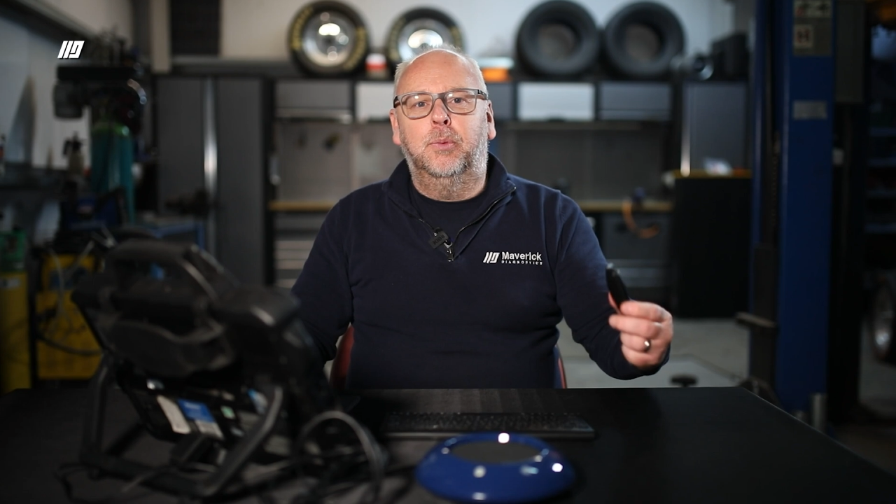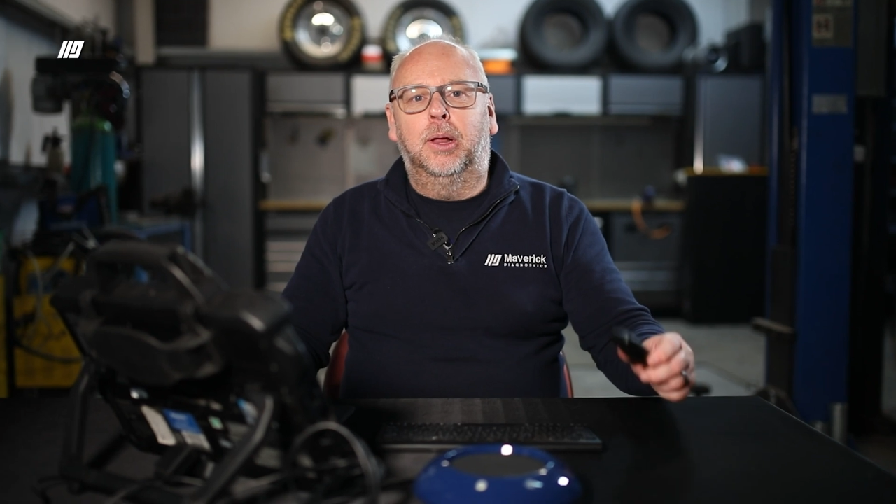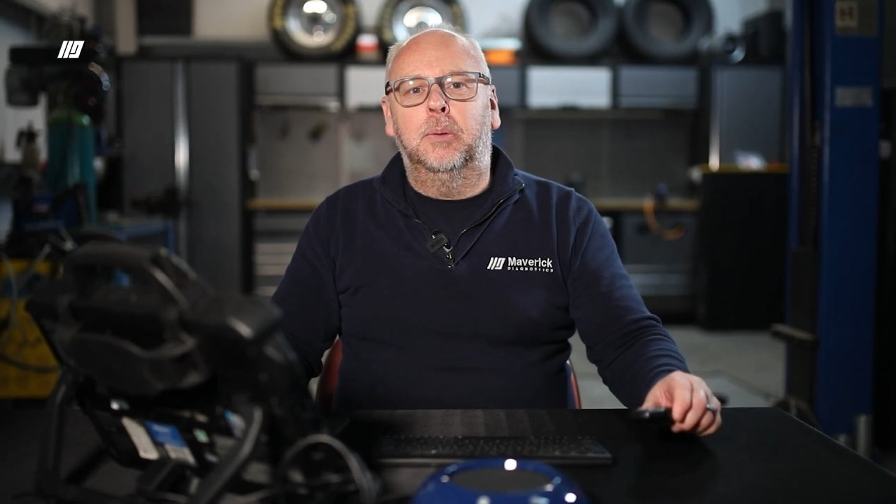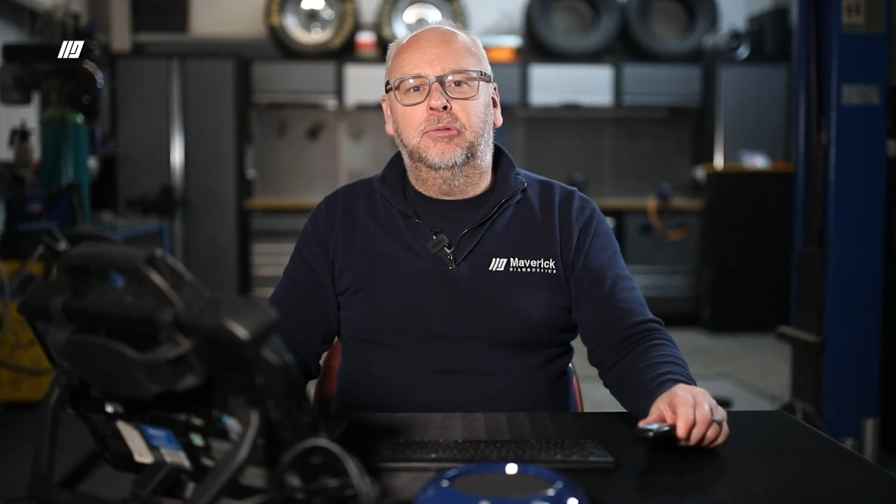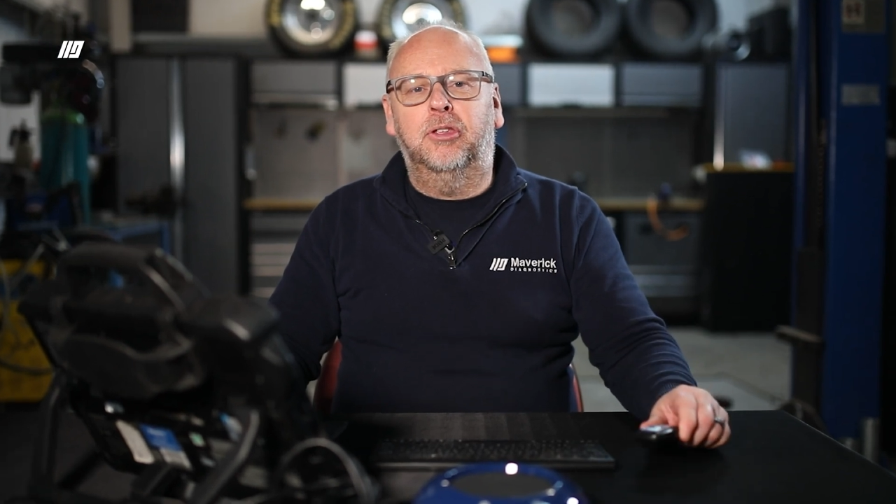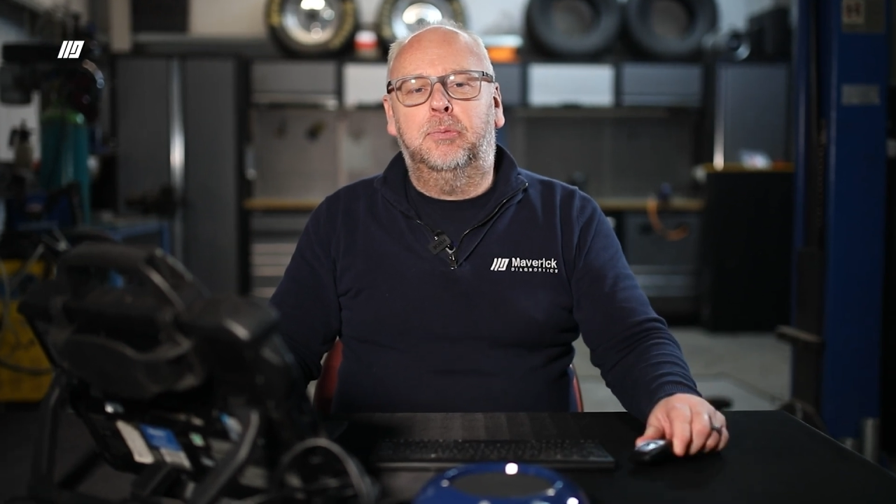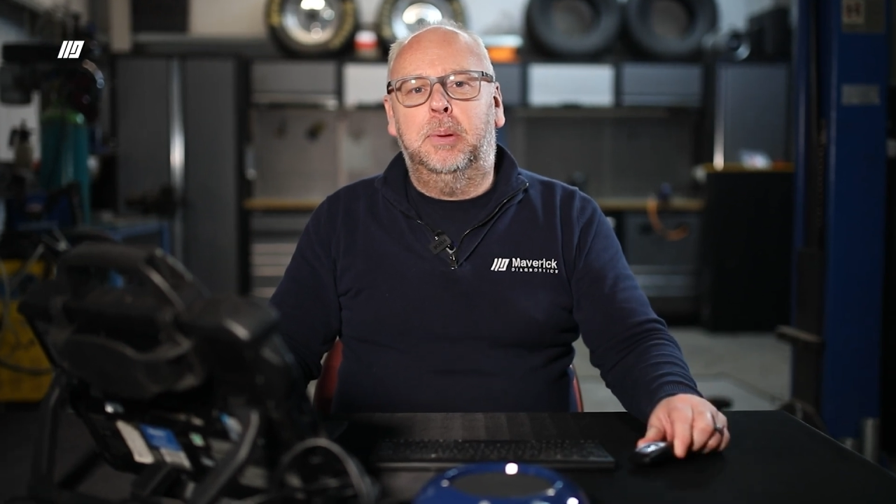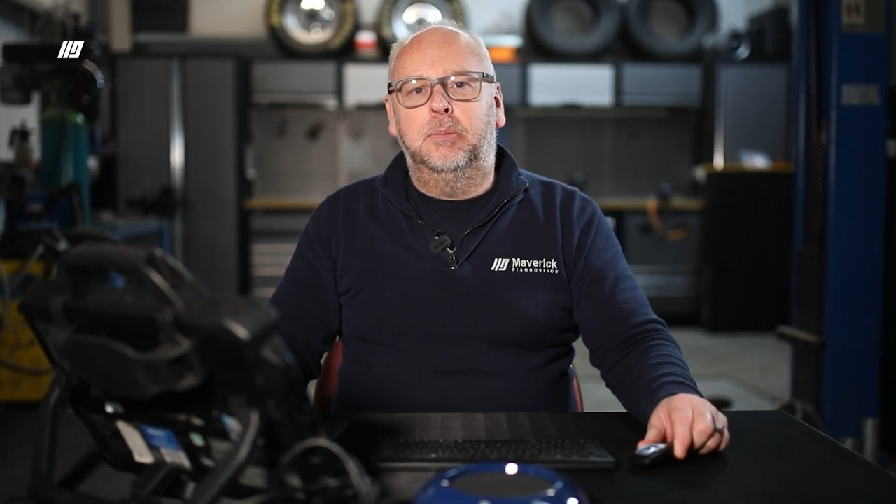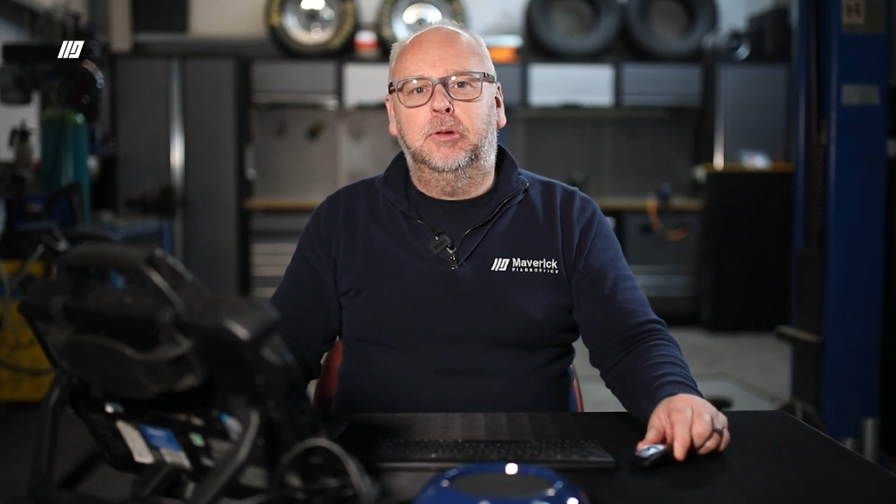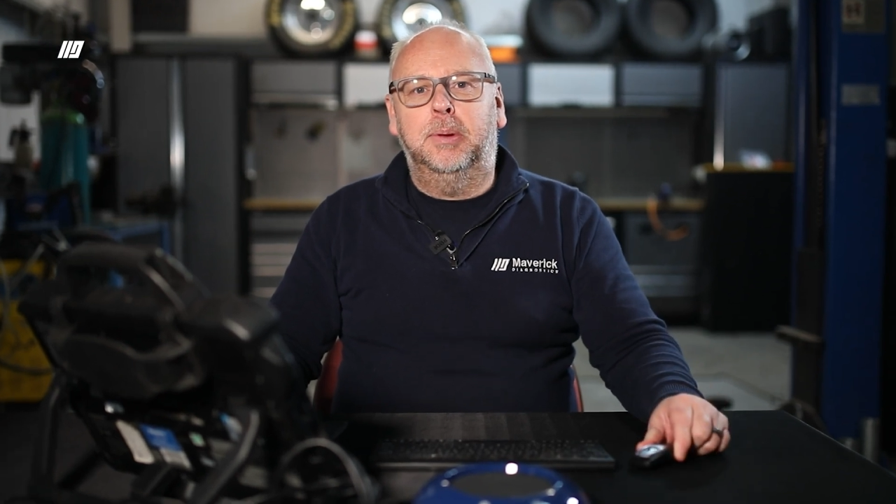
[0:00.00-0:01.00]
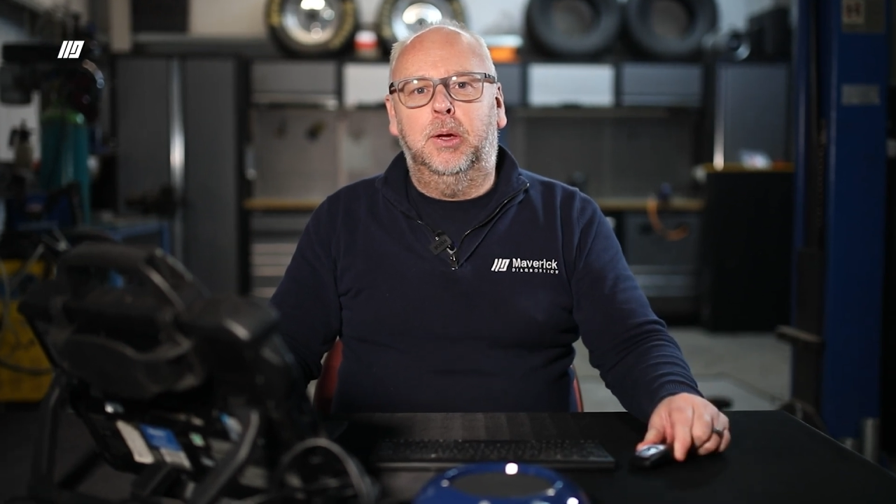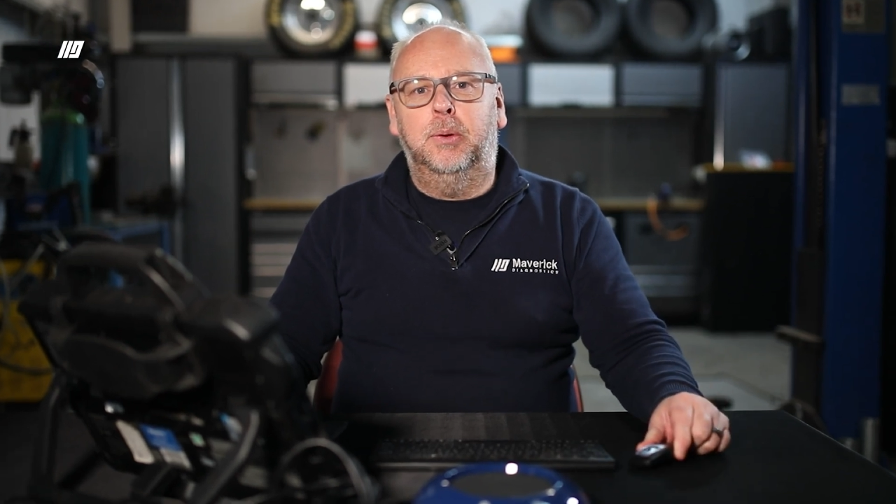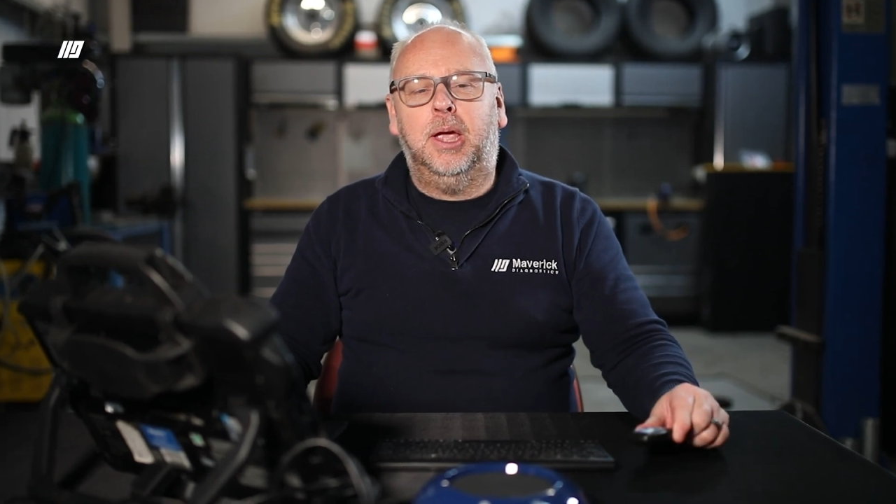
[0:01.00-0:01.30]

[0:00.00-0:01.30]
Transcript: Welcome to this BMW